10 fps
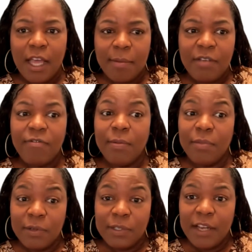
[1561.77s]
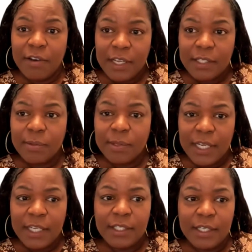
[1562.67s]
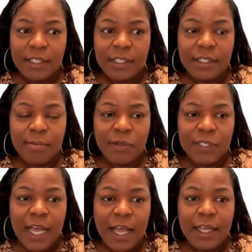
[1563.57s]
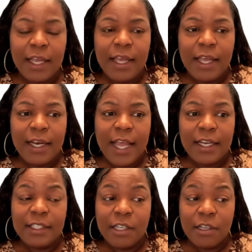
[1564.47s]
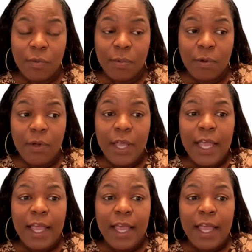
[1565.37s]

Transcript: coming from those areas where the incidence is the most high, and that is global.